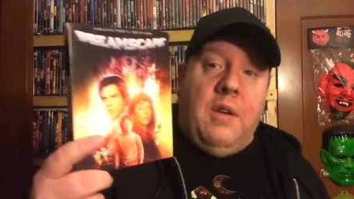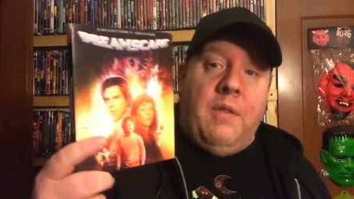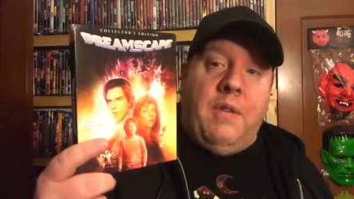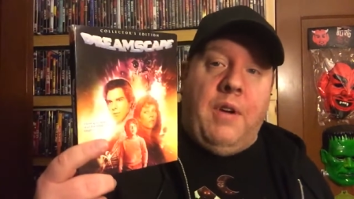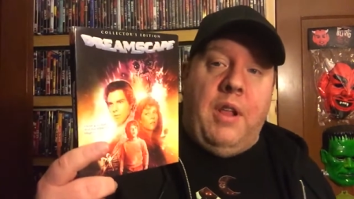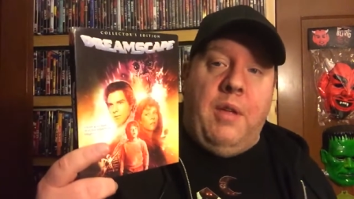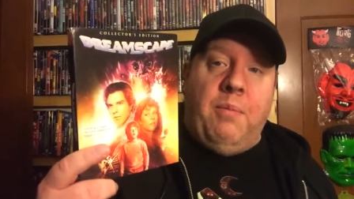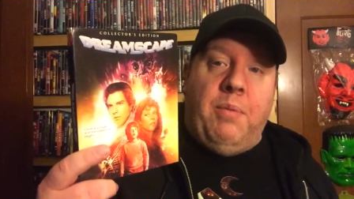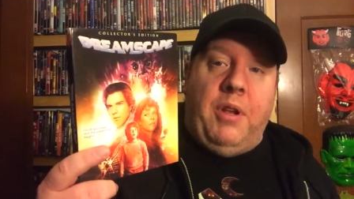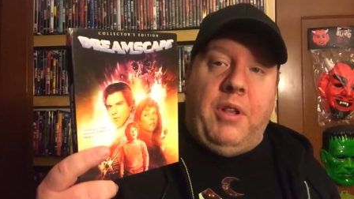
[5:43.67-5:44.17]

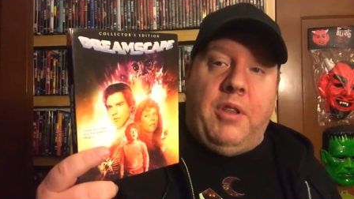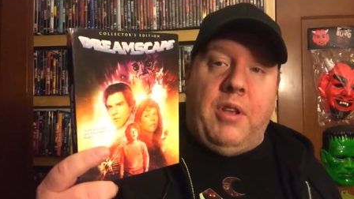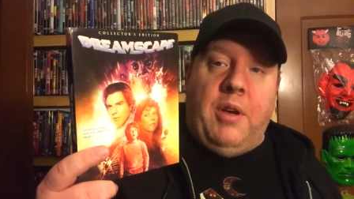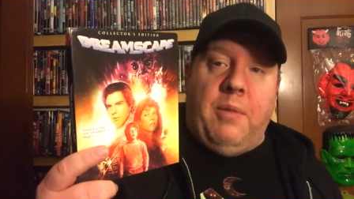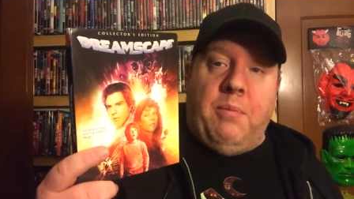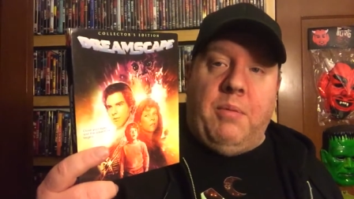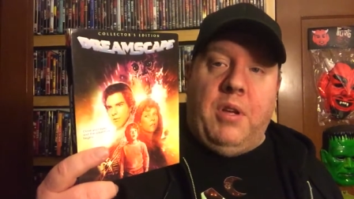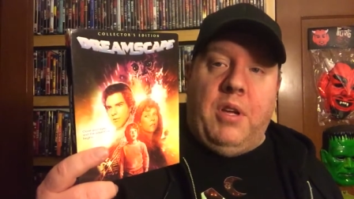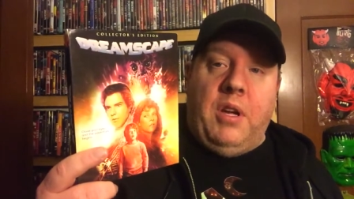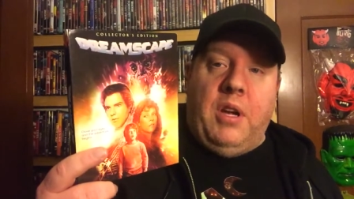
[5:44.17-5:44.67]
Finally picked
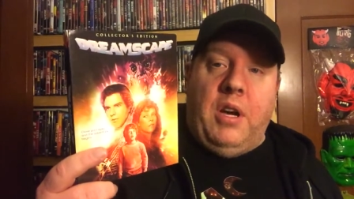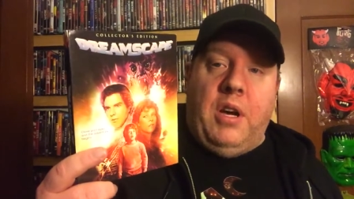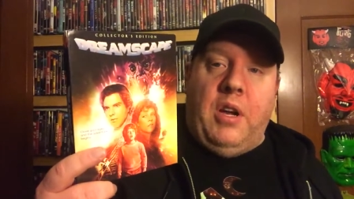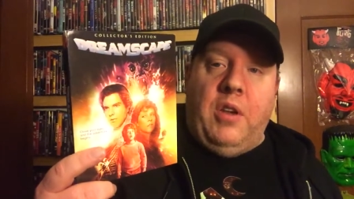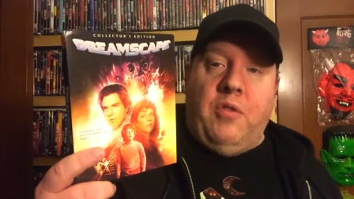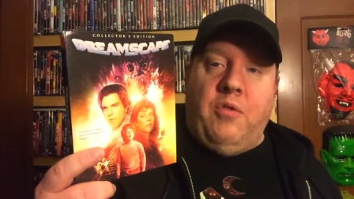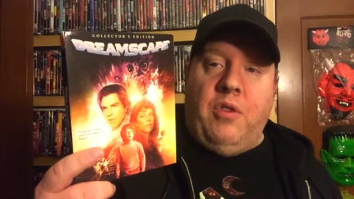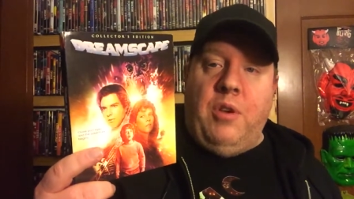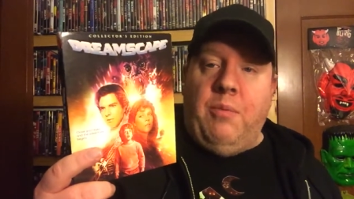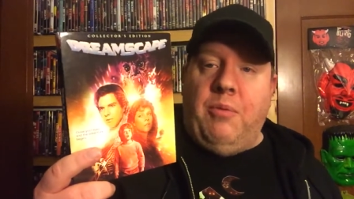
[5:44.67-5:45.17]
up
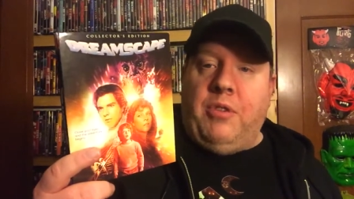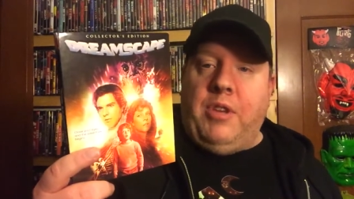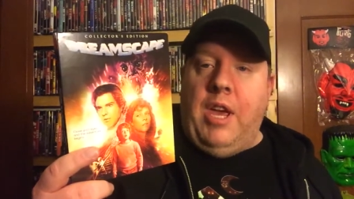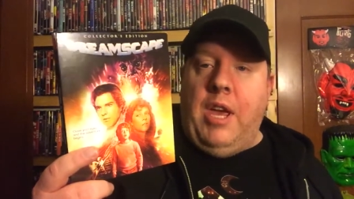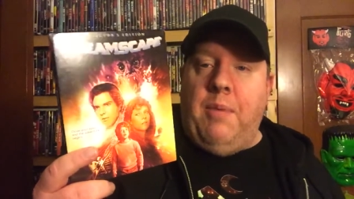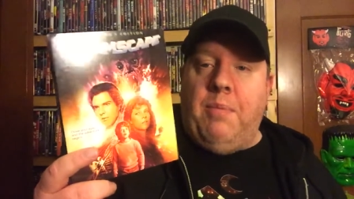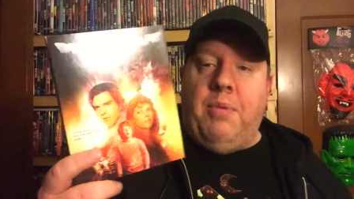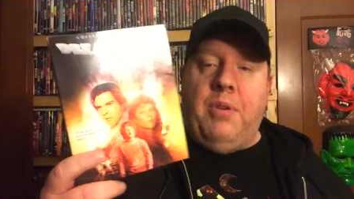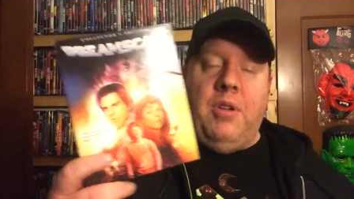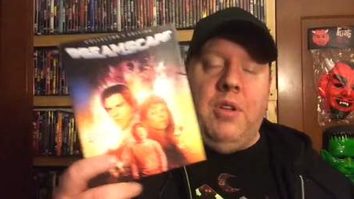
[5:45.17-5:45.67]
uh,
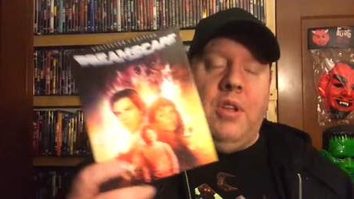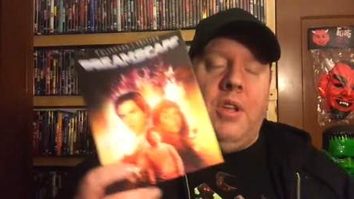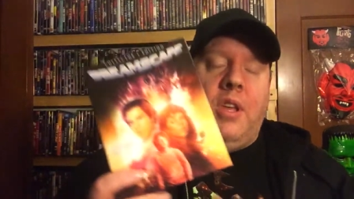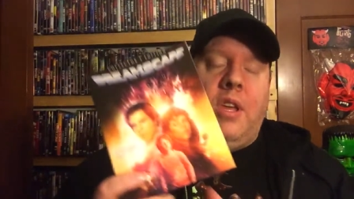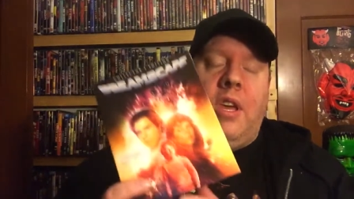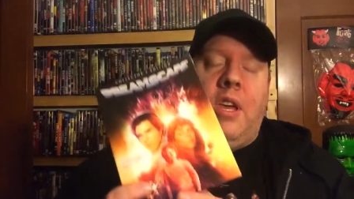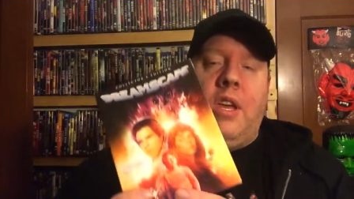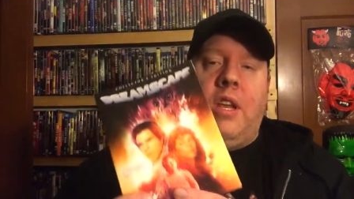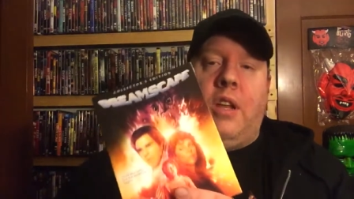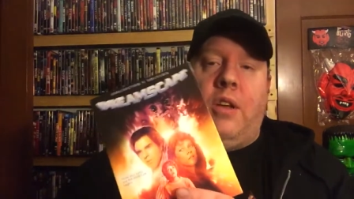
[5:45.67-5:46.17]
Dreamscape,
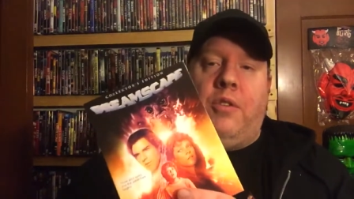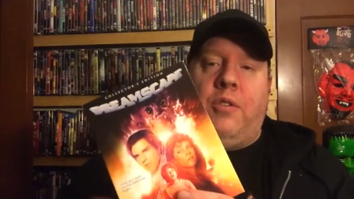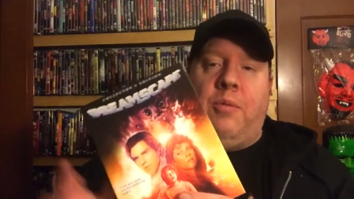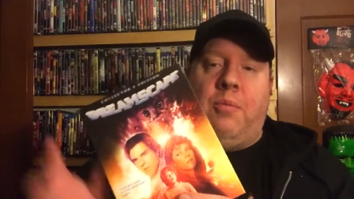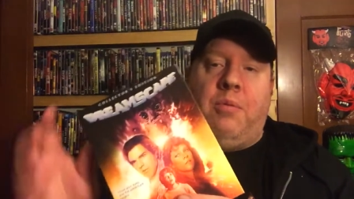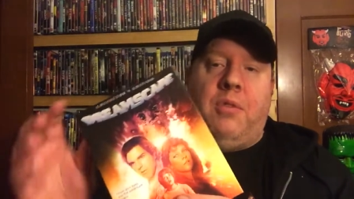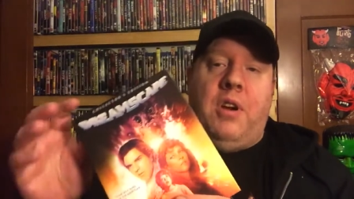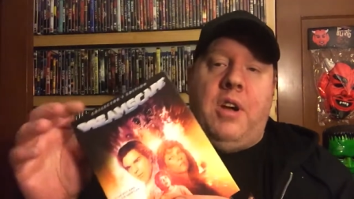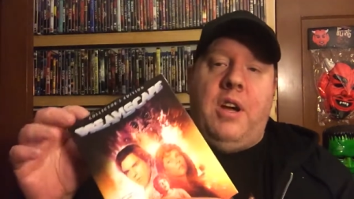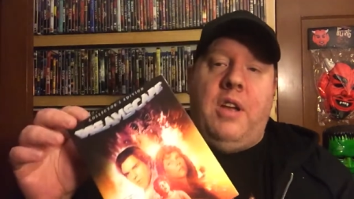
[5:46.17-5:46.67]
and I was
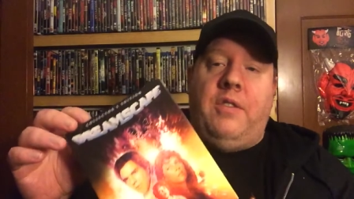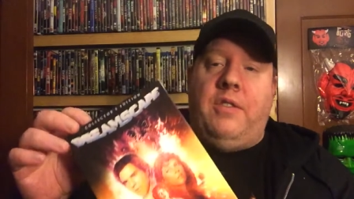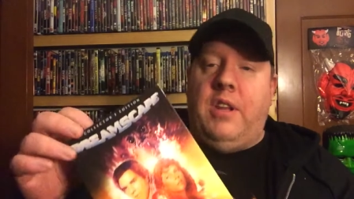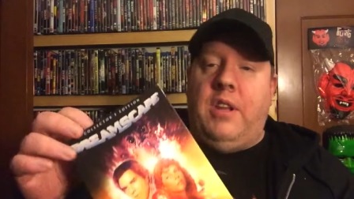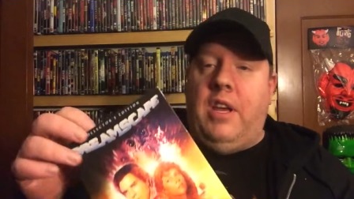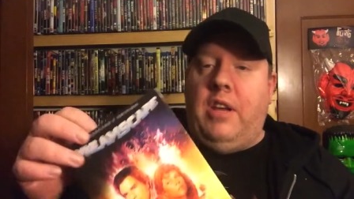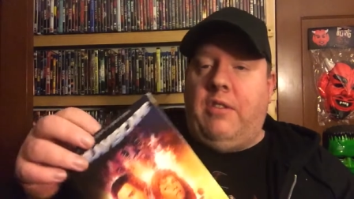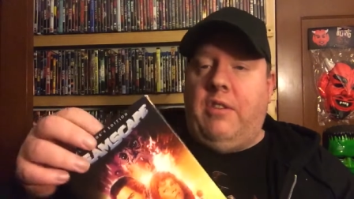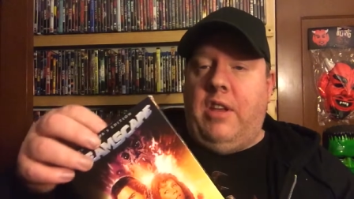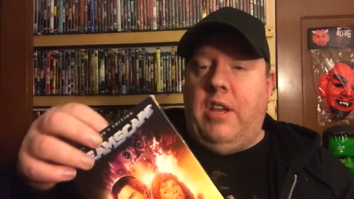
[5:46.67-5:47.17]
surprised
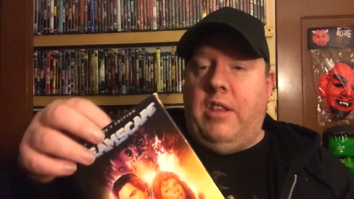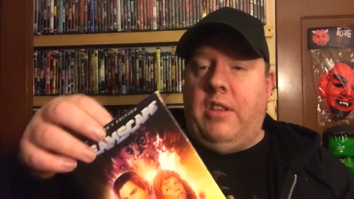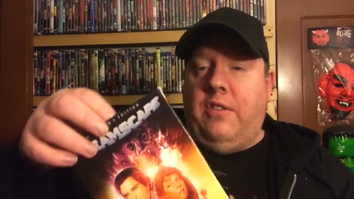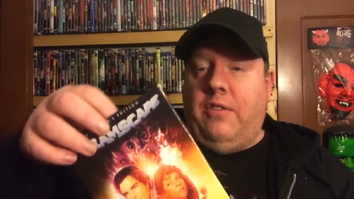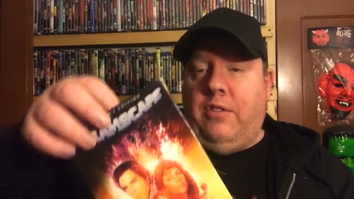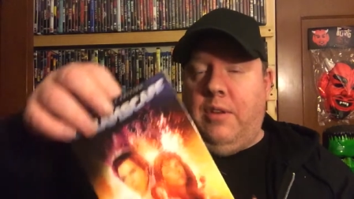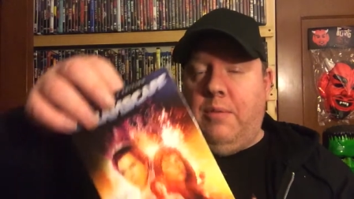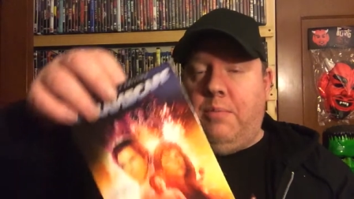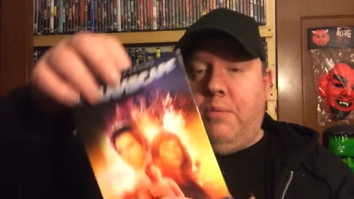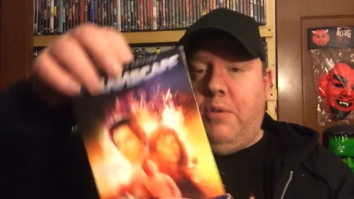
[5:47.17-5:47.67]
it actually had the
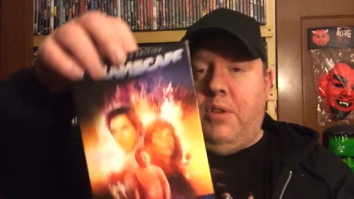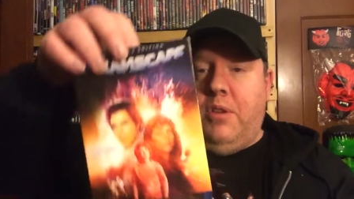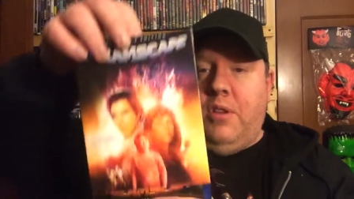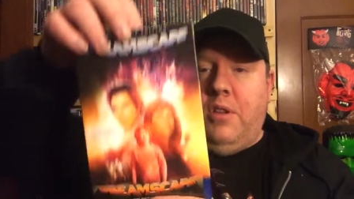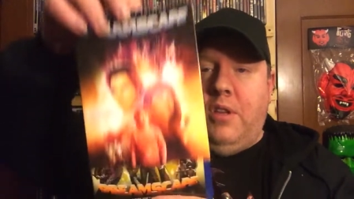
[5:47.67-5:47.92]
slip.